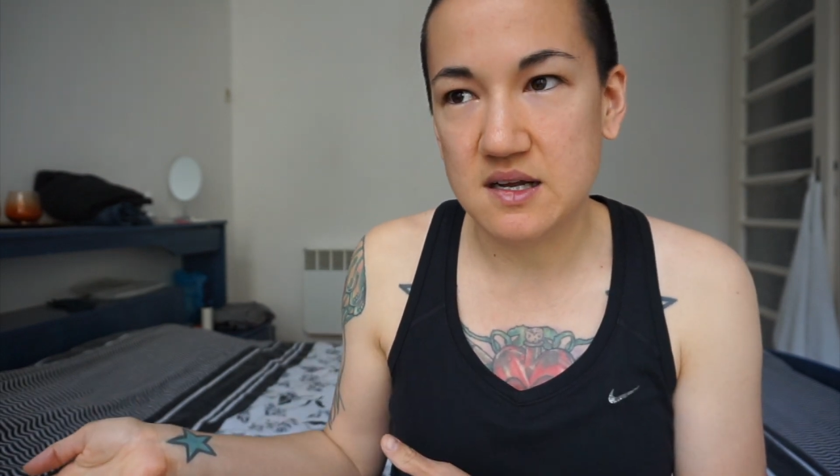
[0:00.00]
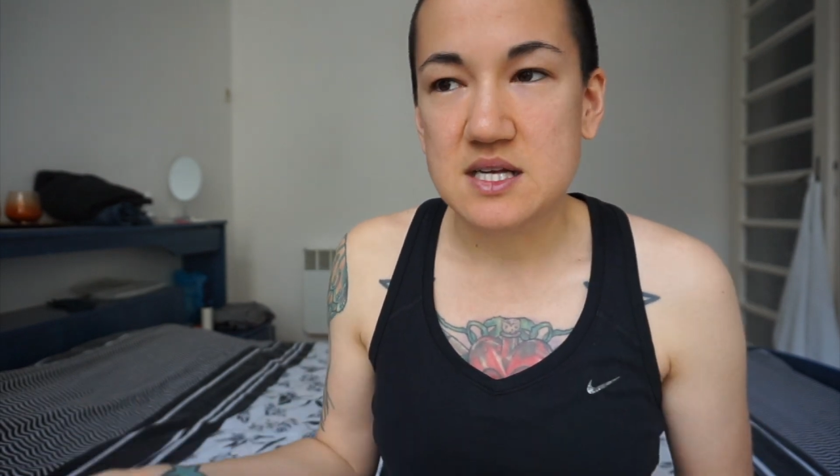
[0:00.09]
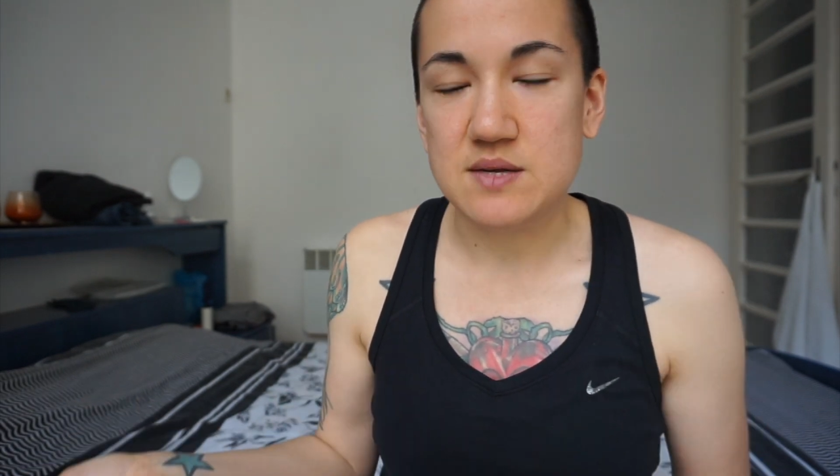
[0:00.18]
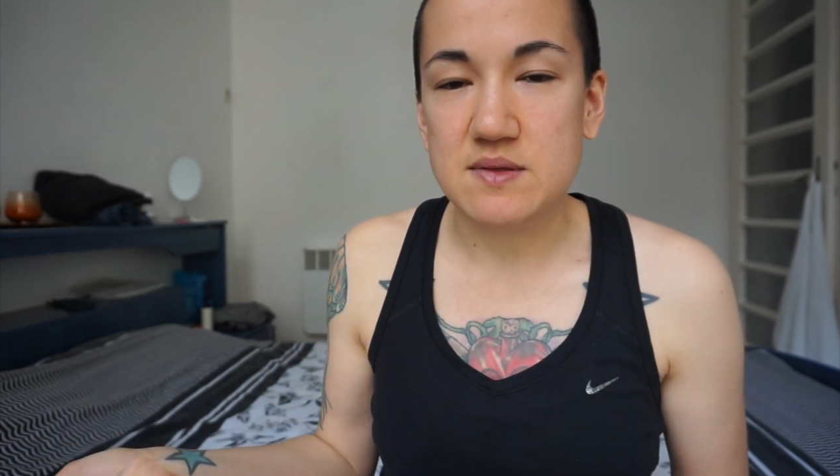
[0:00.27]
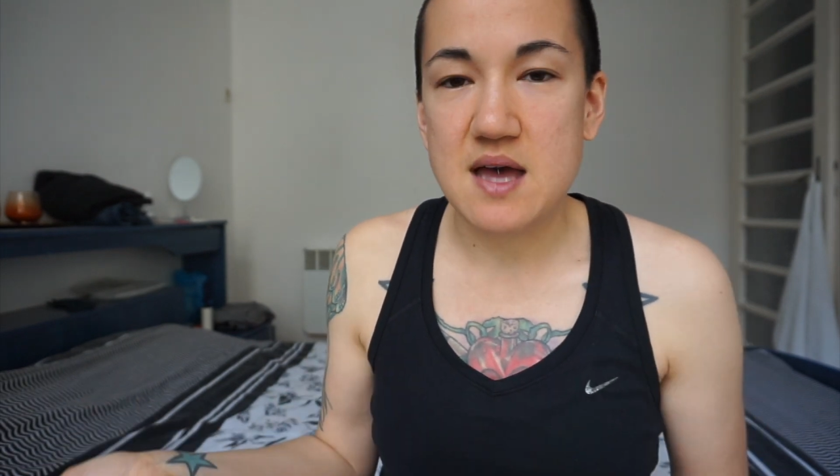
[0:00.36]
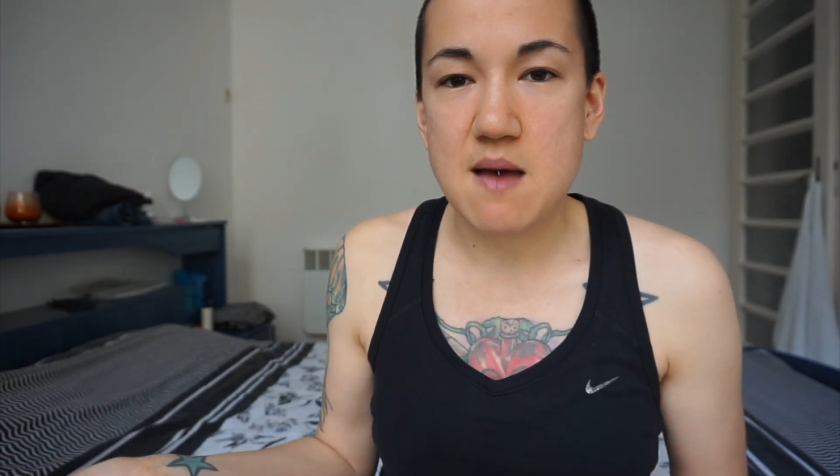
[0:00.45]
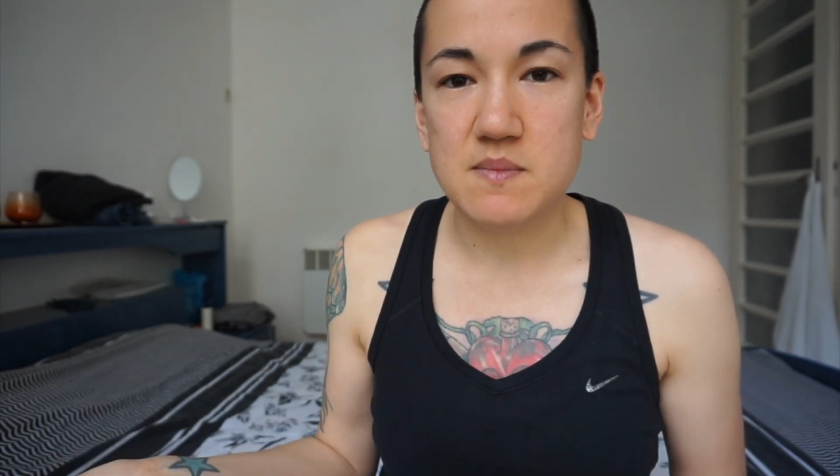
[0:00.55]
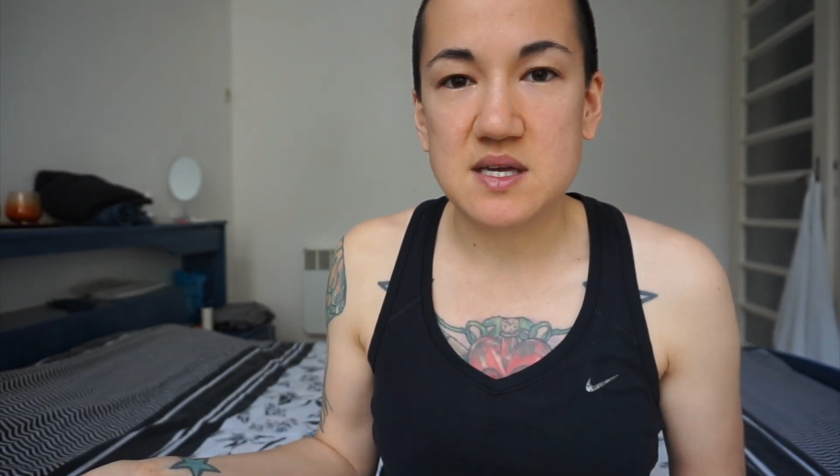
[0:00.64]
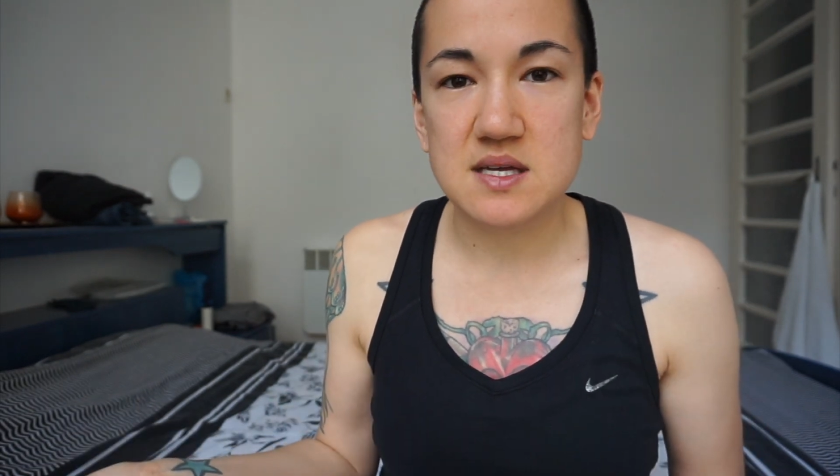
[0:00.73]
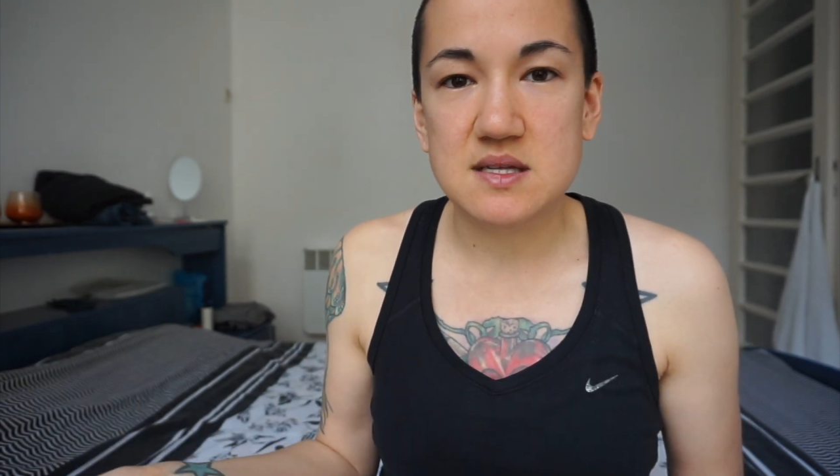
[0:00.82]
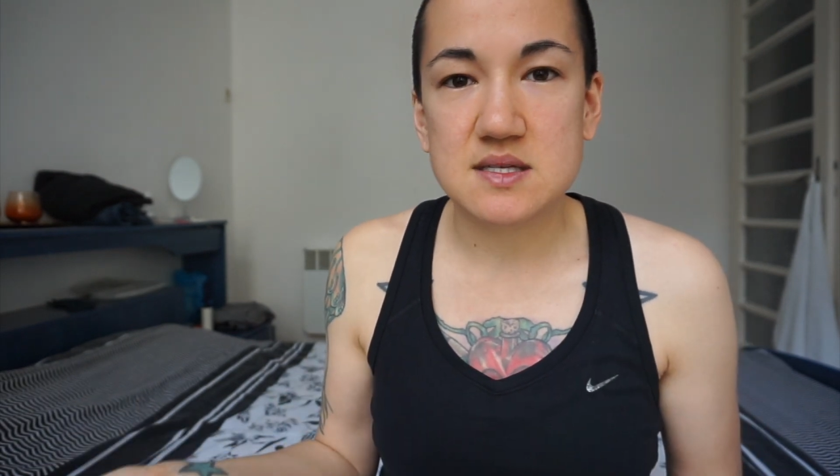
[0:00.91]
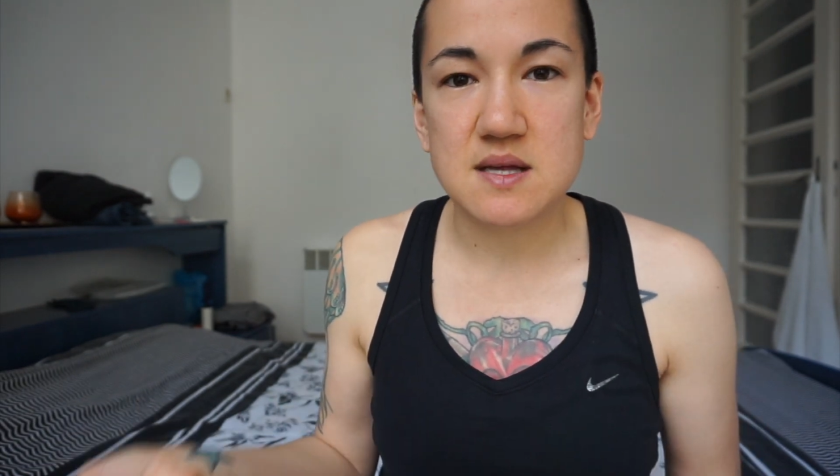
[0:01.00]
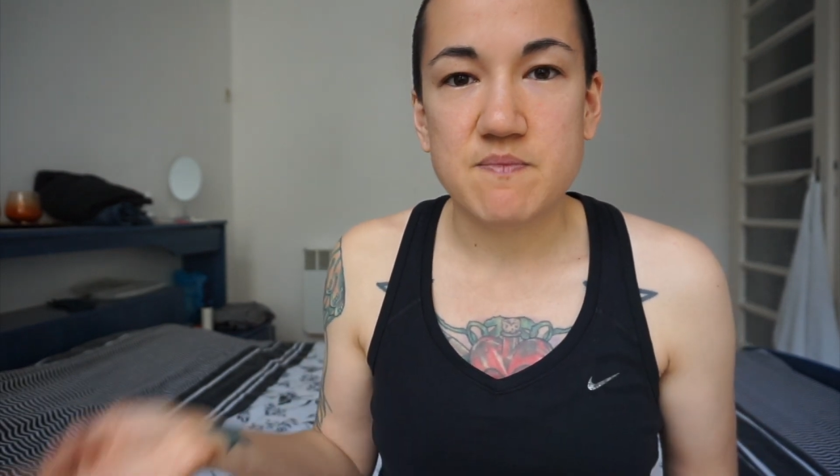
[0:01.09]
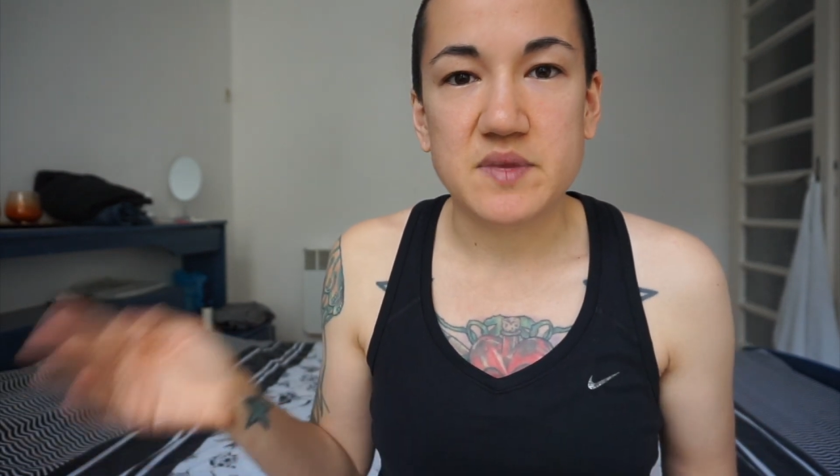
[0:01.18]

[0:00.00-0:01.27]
So that means